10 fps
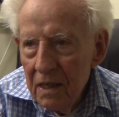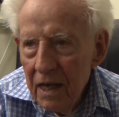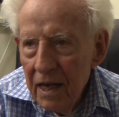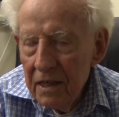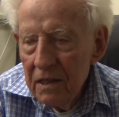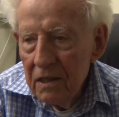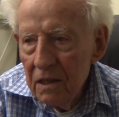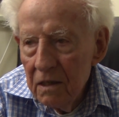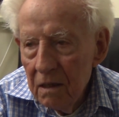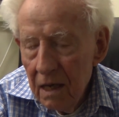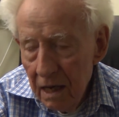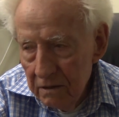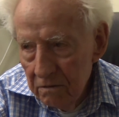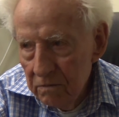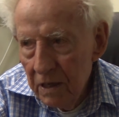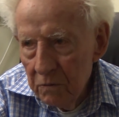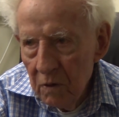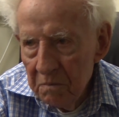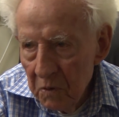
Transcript: And I read one